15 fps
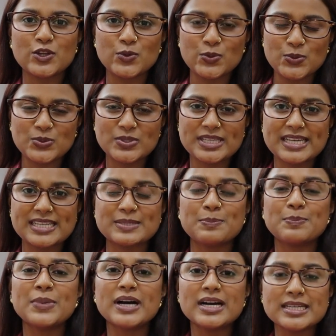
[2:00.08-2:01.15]
use is
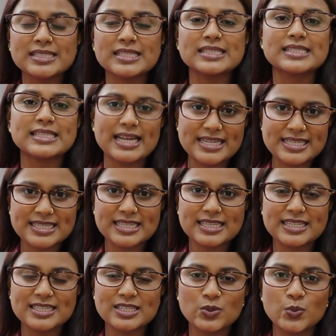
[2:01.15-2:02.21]

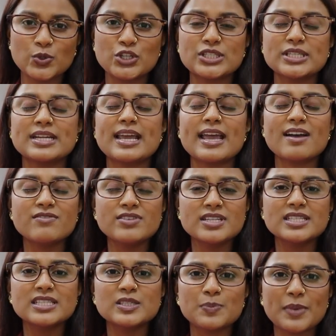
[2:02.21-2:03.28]
person-centered, which is an
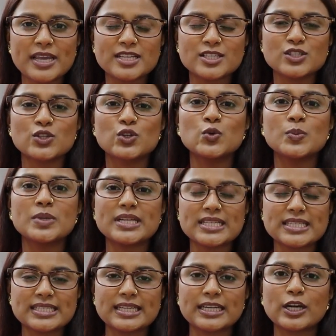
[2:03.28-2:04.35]
evidence-based
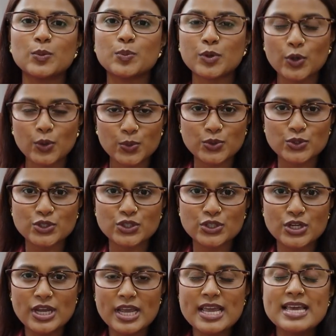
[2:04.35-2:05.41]
humanistic approach
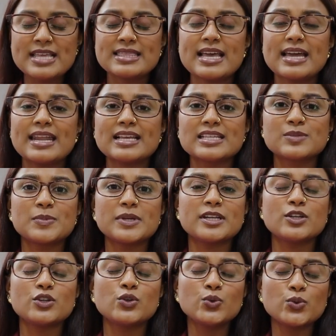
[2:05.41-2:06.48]
that has
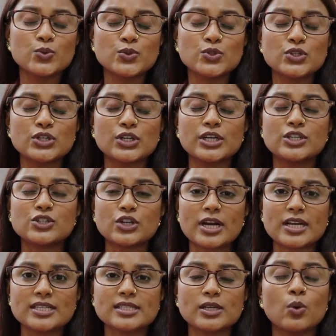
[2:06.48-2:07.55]
been used to
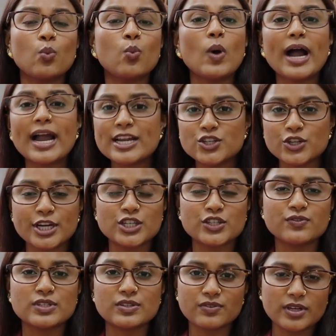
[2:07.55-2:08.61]
address a wide range
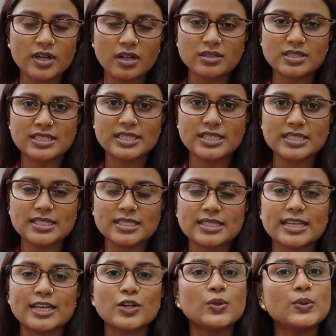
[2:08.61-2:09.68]
of difficulties,
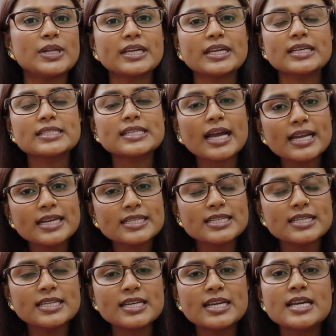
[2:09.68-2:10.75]
including
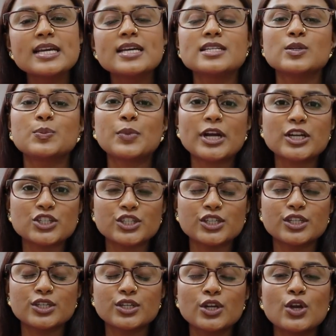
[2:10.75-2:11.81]
anxiety,
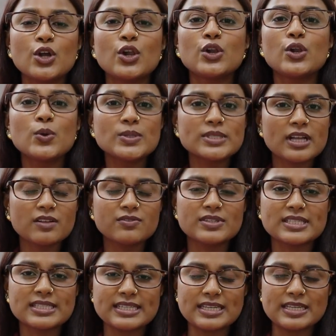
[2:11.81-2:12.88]
depression, low
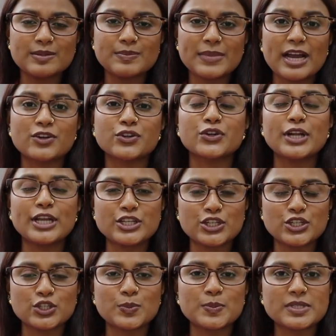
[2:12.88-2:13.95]
self-esteem, and
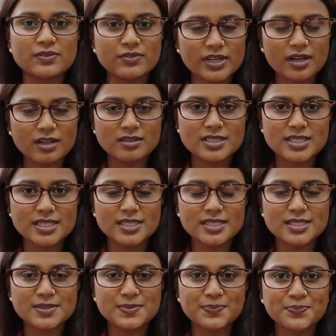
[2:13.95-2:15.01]
relationship
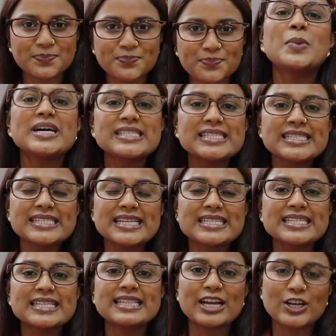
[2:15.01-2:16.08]
difficulties.
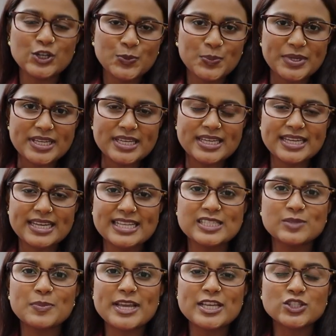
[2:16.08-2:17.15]
Person-centered therapy
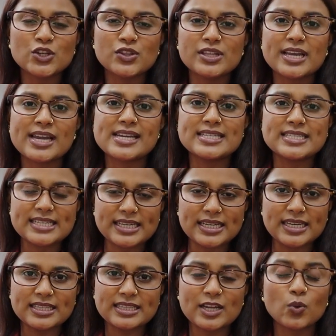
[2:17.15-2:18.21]
is based on the
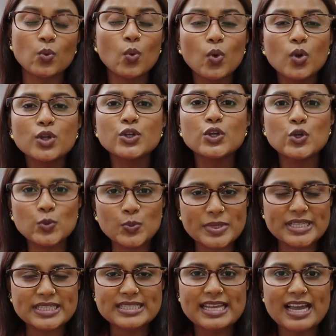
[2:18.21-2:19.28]
idea that all
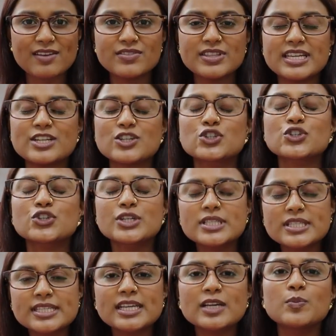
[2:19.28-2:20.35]
humans have the
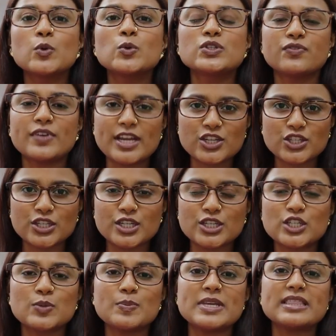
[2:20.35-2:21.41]
intrinsic motivation
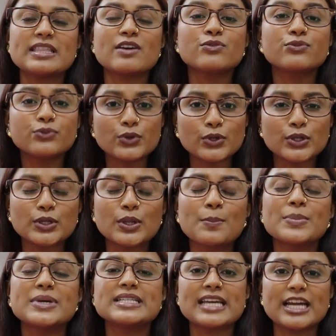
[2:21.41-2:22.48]
to meet their full
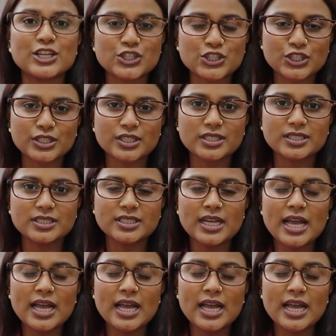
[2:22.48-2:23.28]
potential.